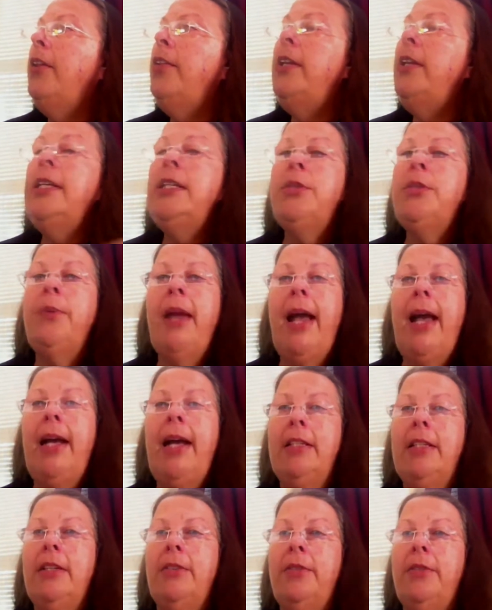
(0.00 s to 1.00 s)
is
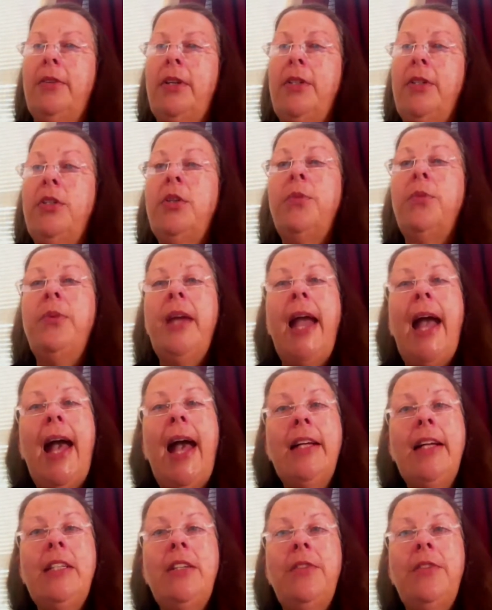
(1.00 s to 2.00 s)
reactive. So
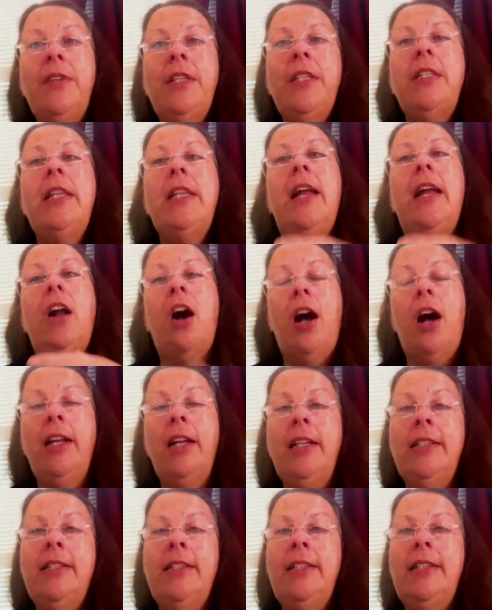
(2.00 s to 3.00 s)
reactive is that
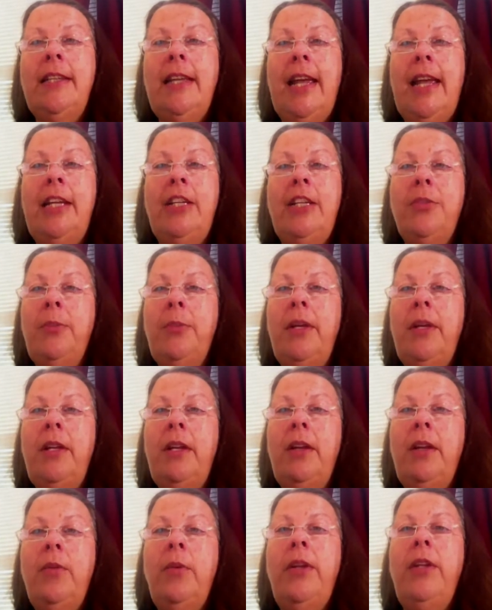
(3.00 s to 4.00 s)
audience engagement
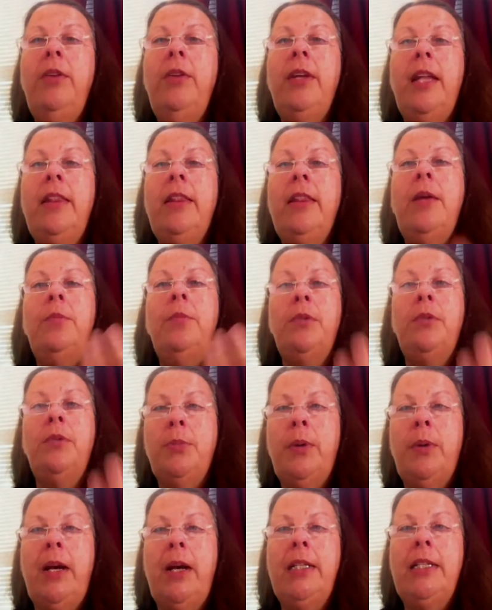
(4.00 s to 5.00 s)
when you get them
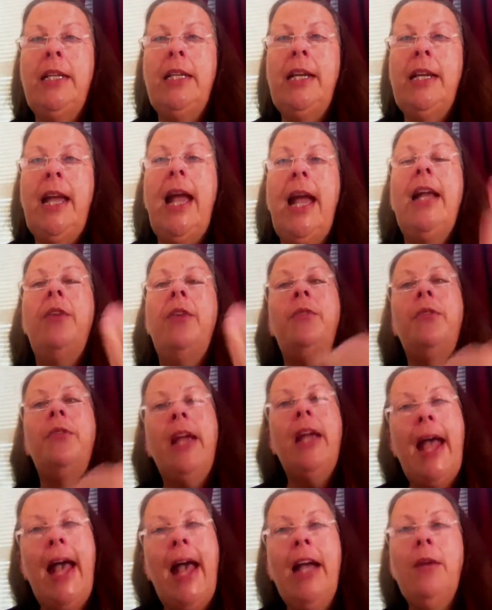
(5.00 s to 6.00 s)
responding and
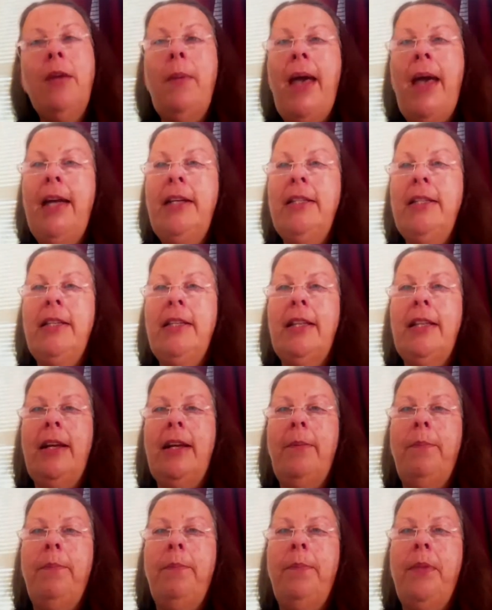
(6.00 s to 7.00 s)
react back to them.
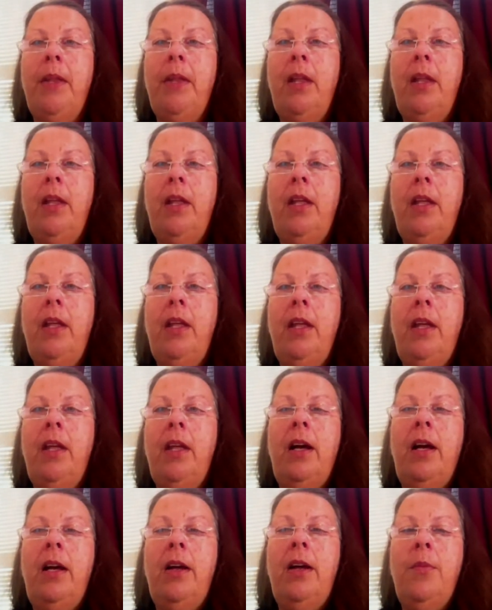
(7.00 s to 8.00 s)

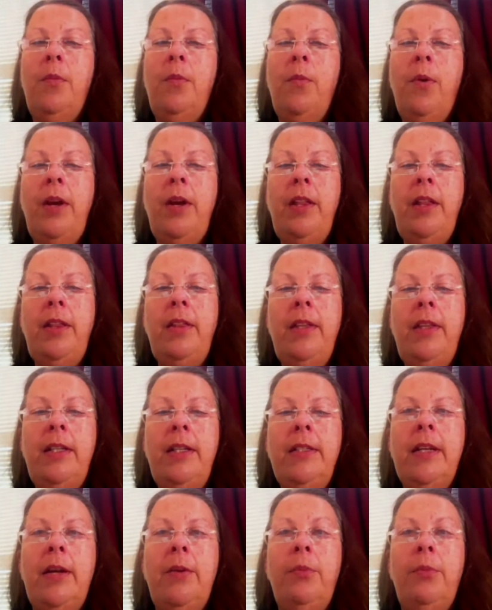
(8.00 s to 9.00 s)
One of the things
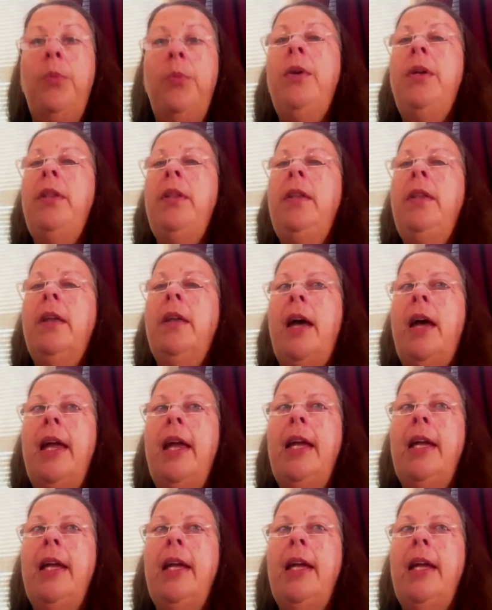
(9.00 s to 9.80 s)
I really like,